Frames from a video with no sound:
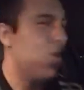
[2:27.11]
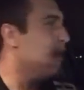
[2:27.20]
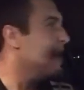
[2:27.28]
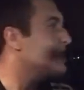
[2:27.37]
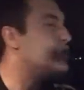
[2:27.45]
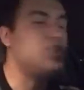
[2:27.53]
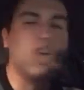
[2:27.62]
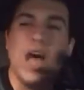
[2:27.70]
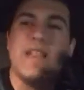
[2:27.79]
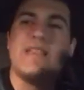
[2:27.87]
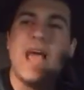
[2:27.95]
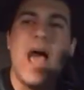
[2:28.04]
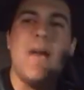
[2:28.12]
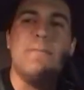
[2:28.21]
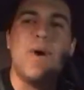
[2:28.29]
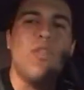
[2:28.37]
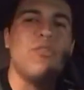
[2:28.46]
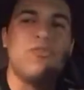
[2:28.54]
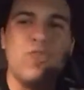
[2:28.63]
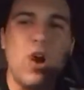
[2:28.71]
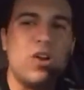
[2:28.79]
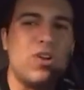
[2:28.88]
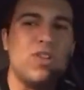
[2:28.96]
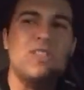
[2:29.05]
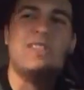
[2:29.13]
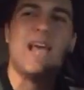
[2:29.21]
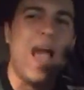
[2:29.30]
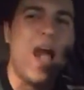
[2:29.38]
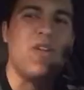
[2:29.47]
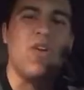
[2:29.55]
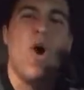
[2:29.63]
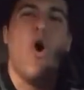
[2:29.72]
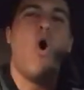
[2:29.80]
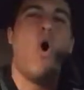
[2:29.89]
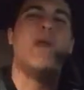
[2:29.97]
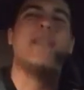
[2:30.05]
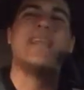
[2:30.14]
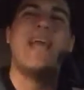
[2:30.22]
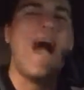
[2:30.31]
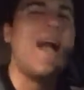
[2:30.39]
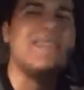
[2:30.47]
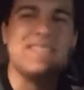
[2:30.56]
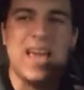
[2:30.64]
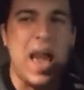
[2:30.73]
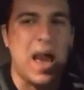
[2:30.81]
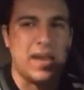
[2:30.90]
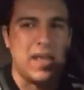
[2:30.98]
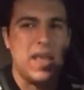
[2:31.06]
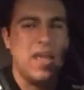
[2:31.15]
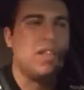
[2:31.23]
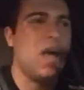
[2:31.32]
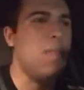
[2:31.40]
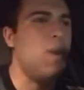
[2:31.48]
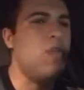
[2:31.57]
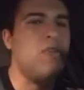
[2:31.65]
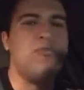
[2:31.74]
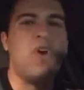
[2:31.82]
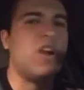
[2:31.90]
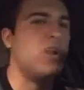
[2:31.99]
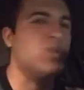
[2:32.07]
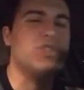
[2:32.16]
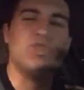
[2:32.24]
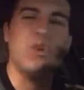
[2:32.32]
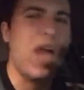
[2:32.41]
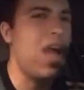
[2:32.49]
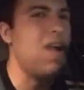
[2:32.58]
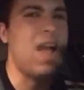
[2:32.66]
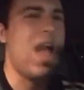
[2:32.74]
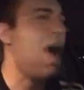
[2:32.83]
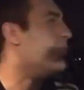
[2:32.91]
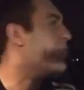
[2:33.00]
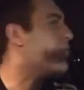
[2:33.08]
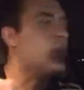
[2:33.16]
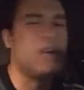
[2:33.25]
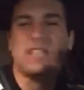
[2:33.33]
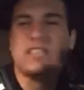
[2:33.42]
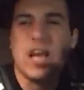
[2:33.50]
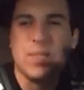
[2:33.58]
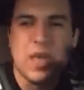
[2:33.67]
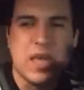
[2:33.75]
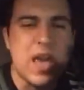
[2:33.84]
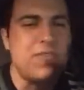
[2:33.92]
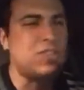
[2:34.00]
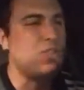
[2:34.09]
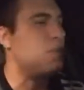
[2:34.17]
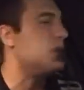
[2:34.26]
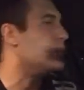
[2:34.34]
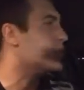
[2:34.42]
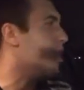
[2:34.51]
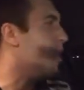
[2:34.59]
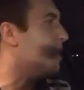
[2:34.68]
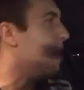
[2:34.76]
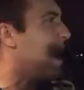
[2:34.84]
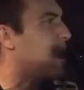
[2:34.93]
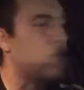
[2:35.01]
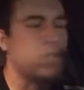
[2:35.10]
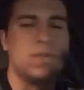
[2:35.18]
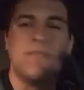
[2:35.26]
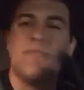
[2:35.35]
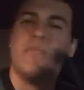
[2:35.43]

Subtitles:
We shut that motherfucker down on lockdown. That motherfucker was, every fucking time they gave it to him, he was going backwards.